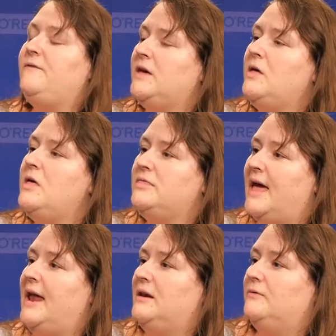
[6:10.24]
feel
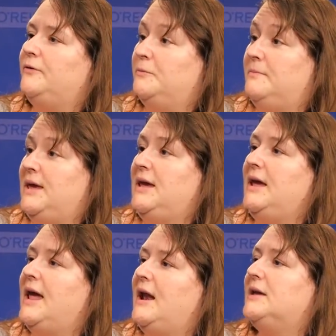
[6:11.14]
that for
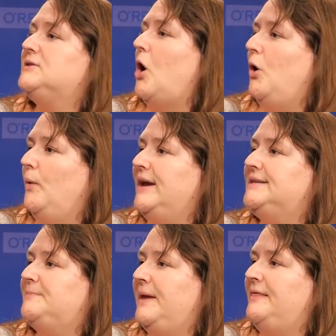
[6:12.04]
me, it has
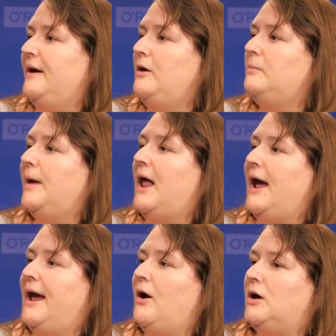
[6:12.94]
always been there, but
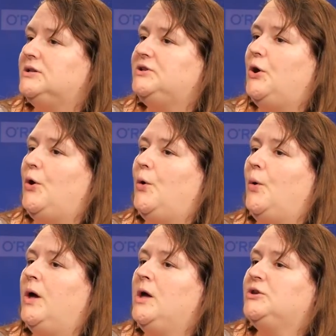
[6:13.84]
I
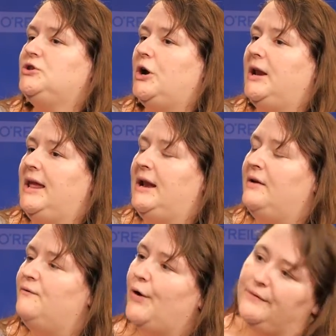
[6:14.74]
also started getting
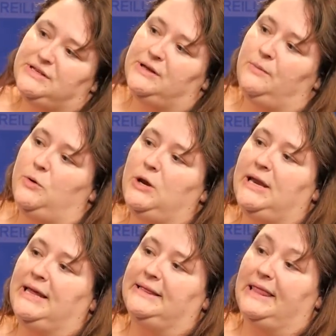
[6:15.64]
involved in the
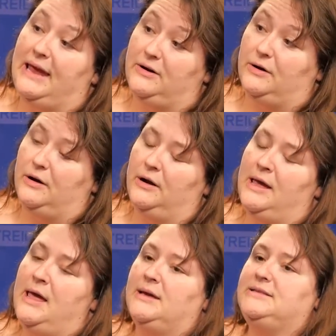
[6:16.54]
community later.
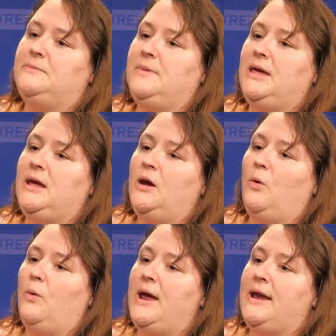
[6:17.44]
To me,
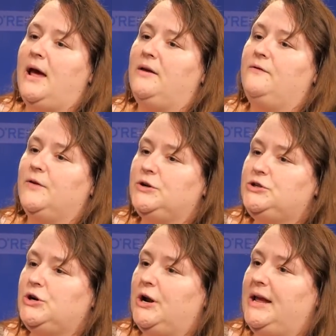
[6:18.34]
when I first
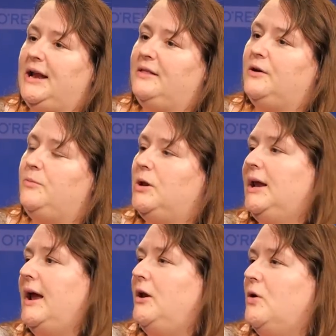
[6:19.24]
started getting in the
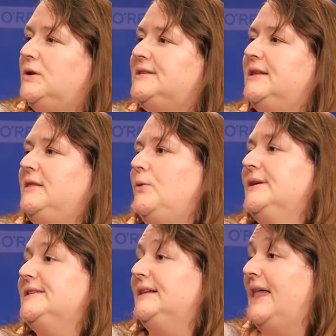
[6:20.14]
community, I noticed that there
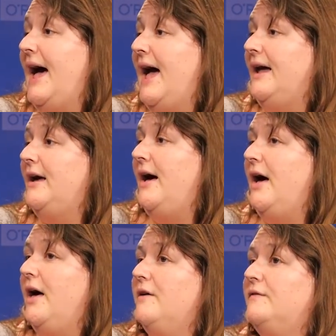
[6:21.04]
was a lack
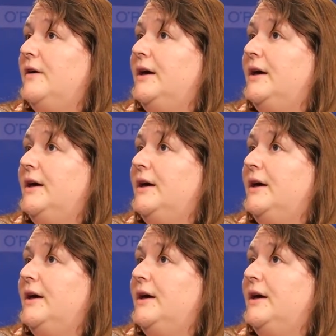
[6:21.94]
of